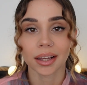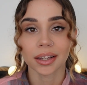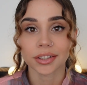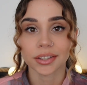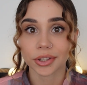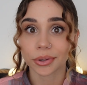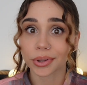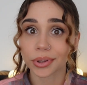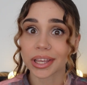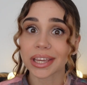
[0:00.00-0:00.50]

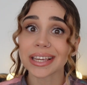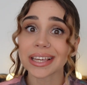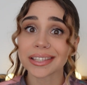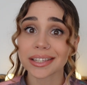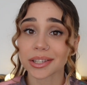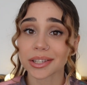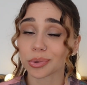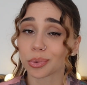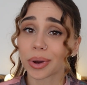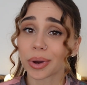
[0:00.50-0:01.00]
So the
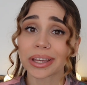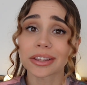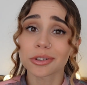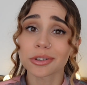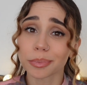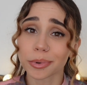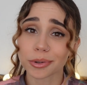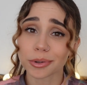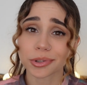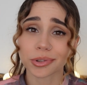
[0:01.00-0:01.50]
easiest way to
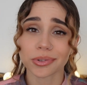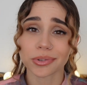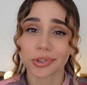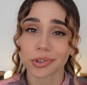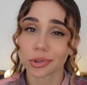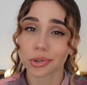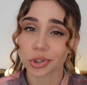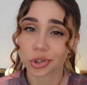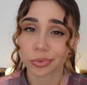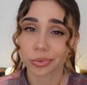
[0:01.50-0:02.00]
post on
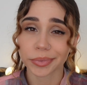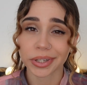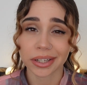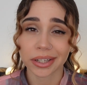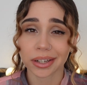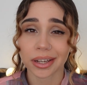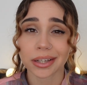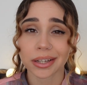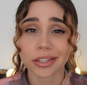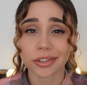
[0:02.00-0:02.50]
social
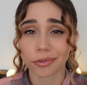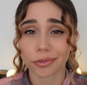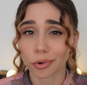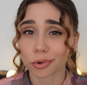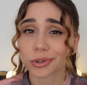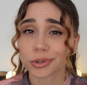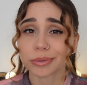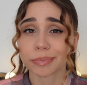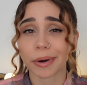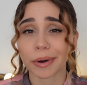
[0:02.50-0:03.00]
media is of
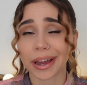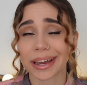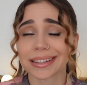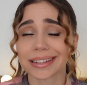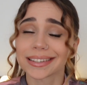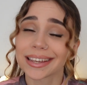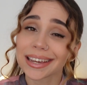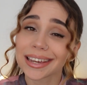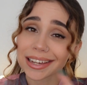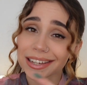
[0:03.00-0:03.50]
course by
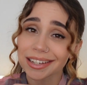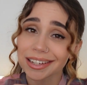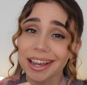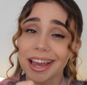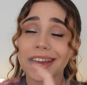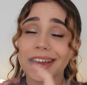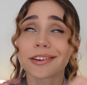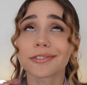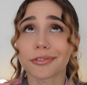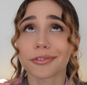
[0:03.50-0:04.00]
taking
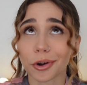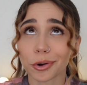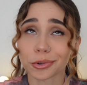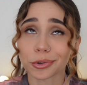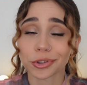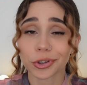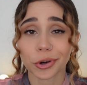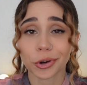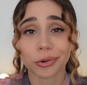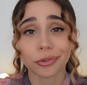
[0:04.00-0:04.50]
a
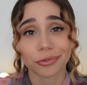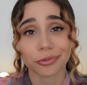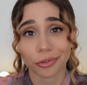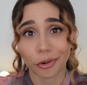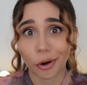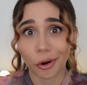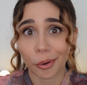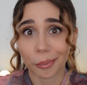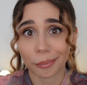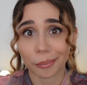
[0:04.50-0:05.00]
photo
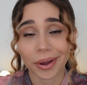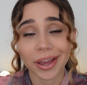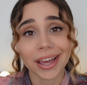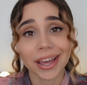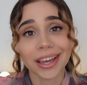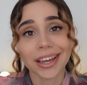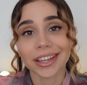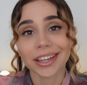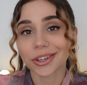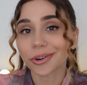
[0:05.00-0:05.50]
from
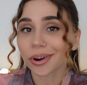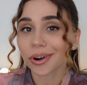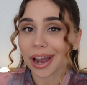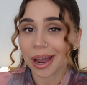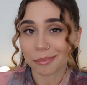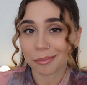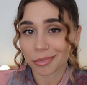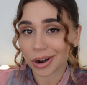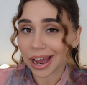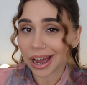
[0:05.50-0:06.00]
your
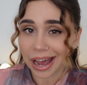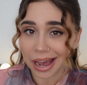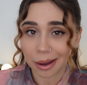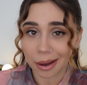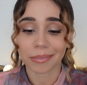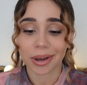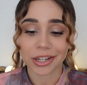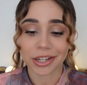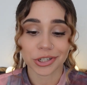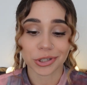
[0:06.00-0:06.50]
camera app
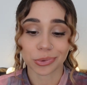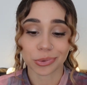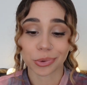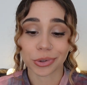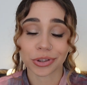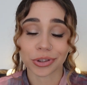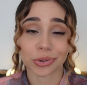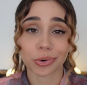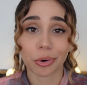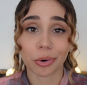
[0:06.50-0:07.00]
as you
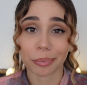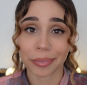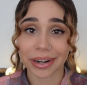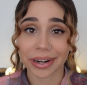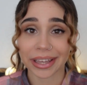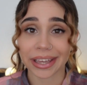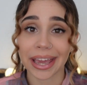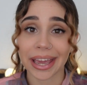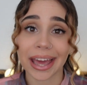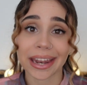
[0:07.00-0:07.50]
would
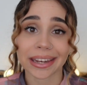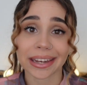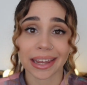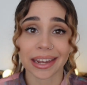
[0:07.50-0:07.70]
normally, and